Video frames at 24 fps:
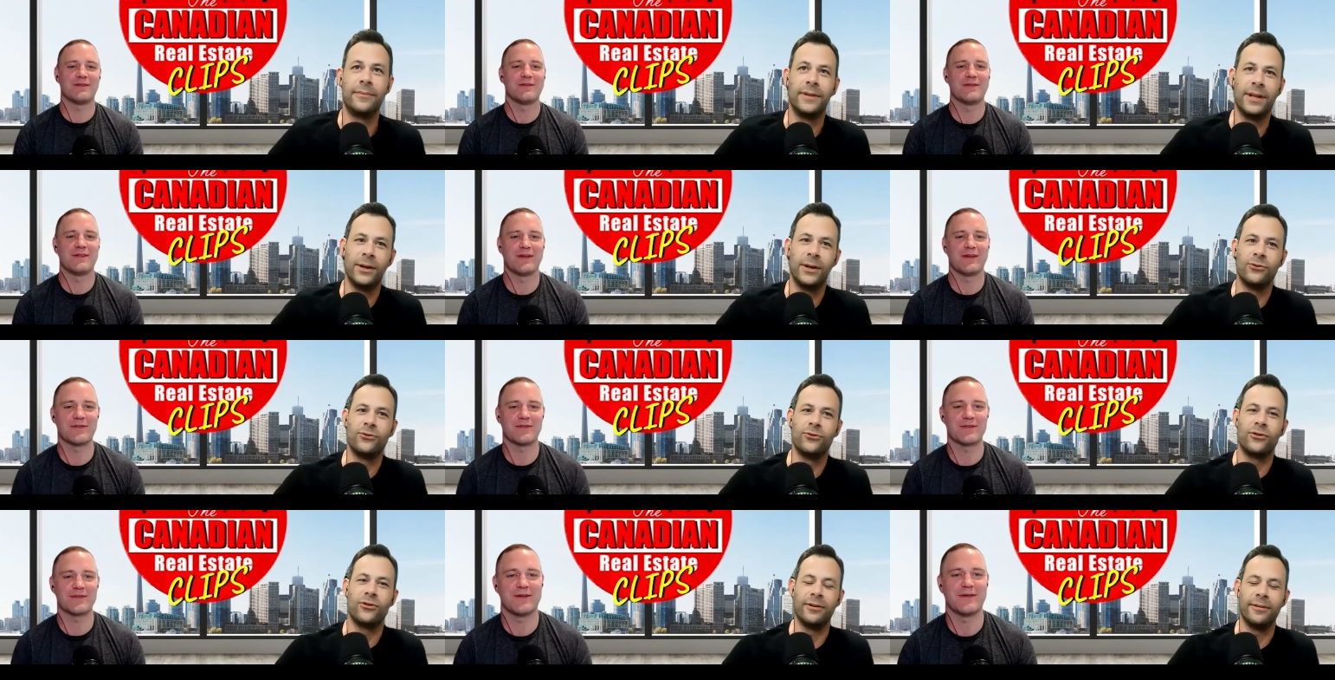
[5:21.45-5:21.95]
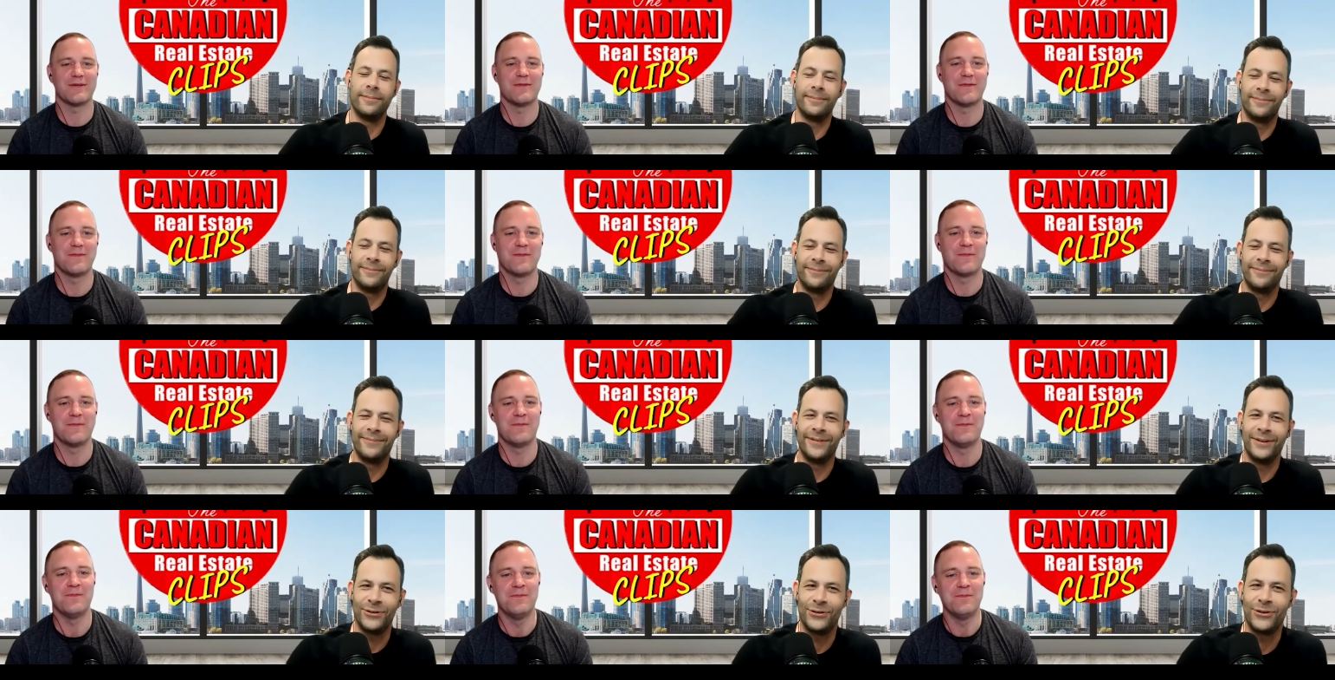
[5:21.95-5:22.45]
Speaker 1: That was good. good.
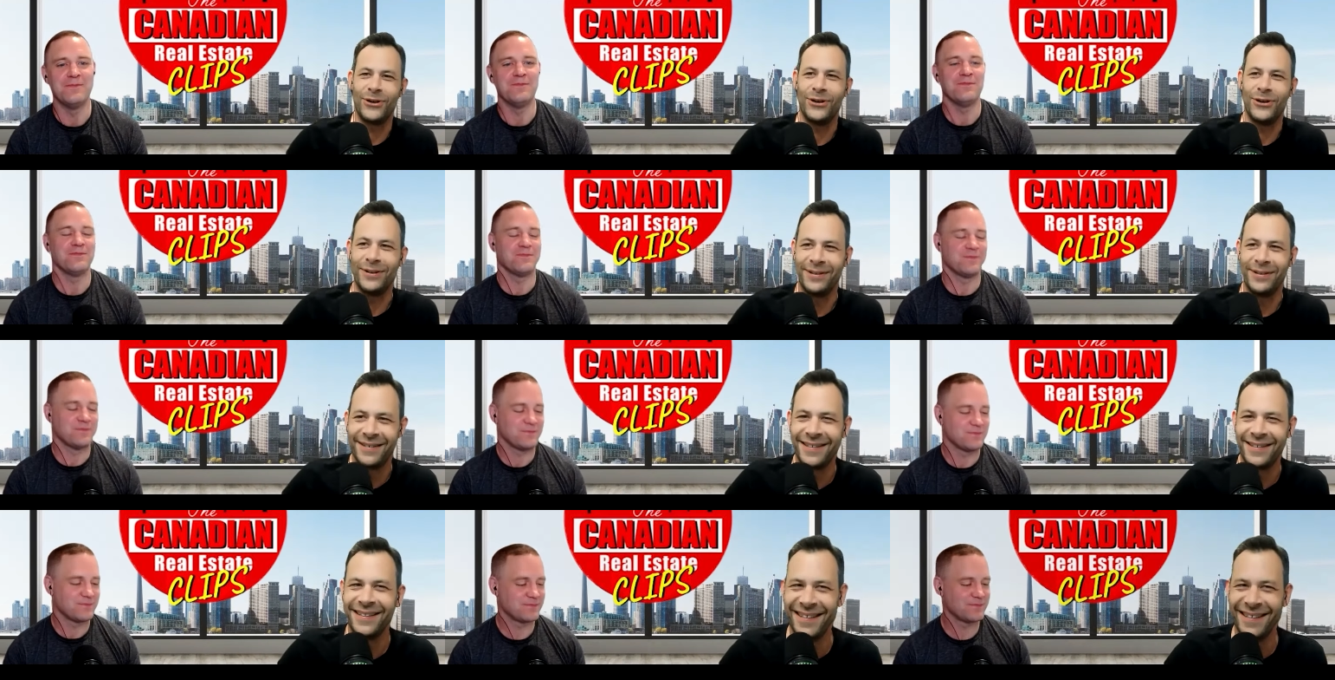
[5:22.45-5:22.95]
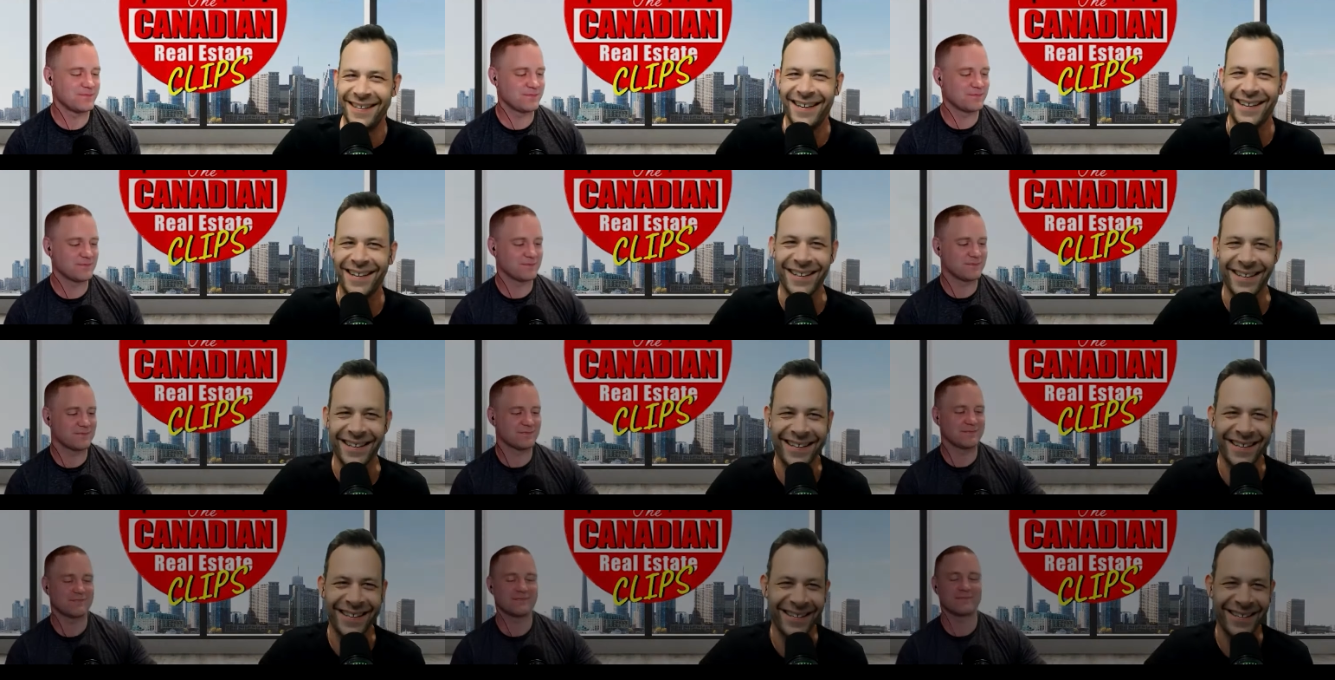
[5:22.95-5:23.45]
I
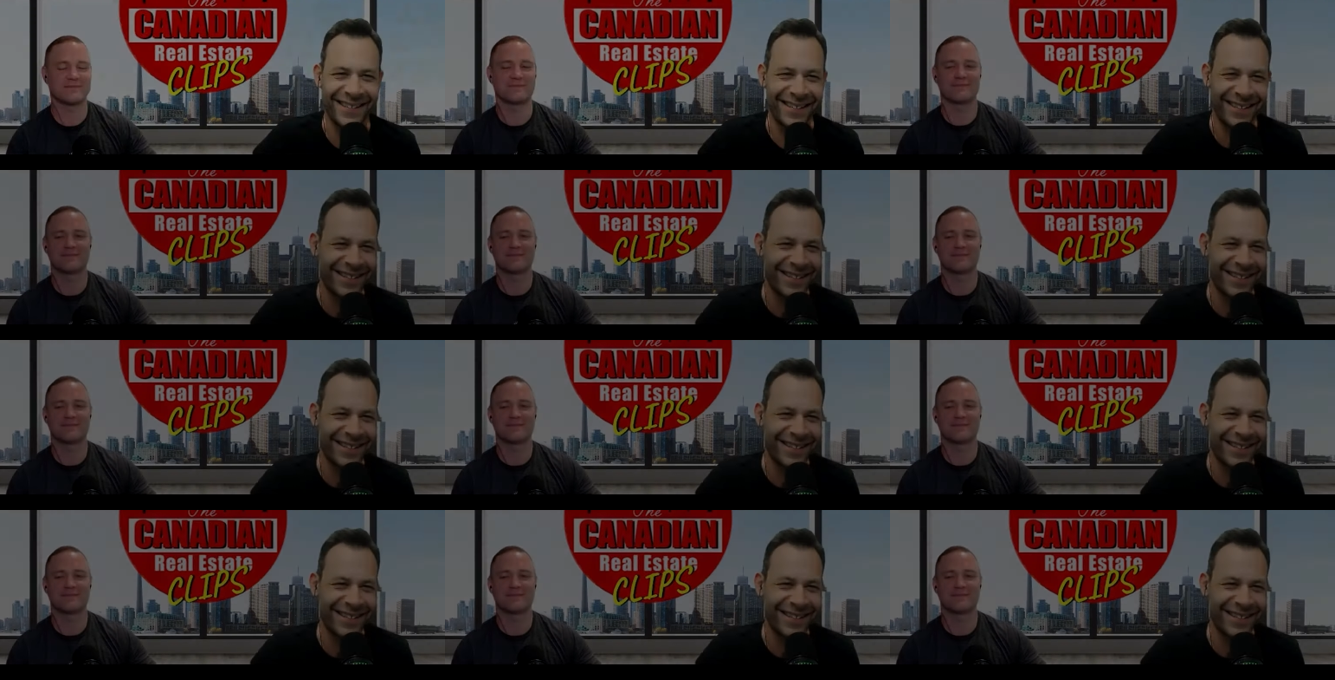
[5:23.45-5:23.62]
like that.